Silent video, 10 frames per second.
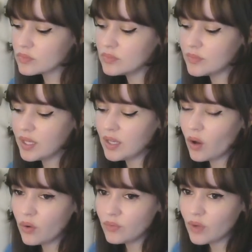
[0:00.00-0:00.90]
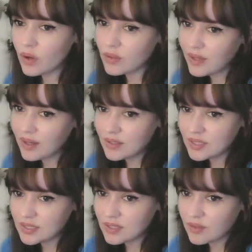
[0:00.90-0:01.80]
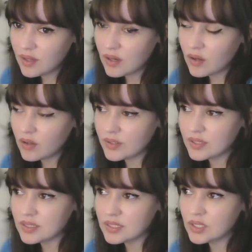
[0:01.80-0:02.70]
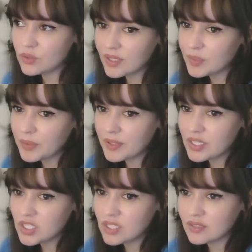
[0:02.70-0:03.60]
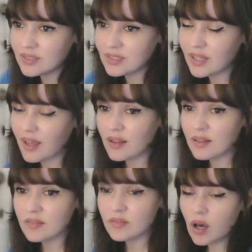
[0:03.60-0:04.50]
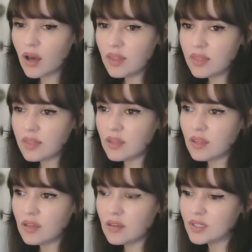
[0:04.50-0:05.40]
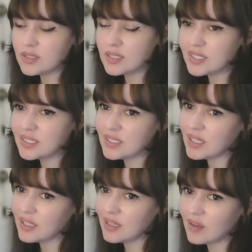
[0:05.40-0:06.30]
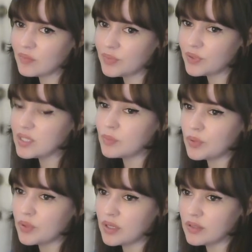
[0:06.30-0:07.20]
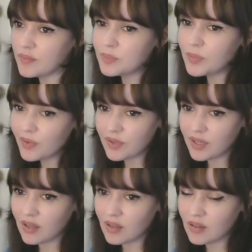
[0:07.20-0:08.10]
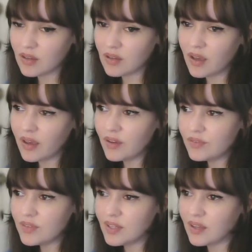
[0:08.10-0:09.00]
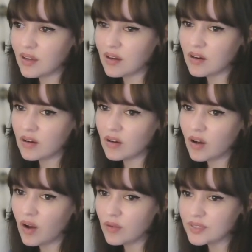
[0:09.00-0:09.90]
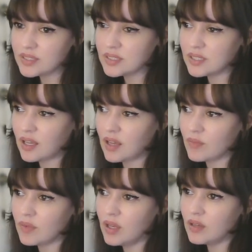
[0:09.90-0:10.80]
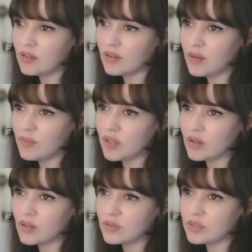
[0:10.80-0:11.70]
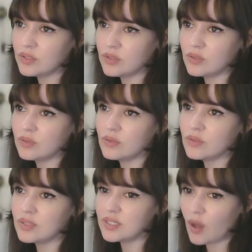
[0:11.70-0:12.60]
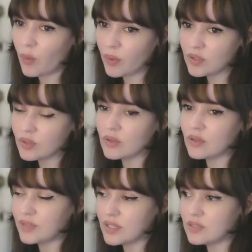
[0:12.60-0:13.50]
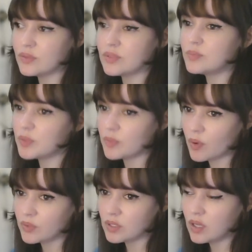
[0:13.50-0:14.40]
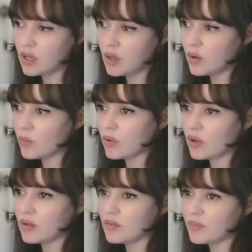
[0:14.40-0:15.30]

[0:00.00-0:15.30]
they own all the artists out there, all these huge corporations. And I think this is getting pretty boring. Every year, always the same. Grammy goes to someone who already was promoted. Well,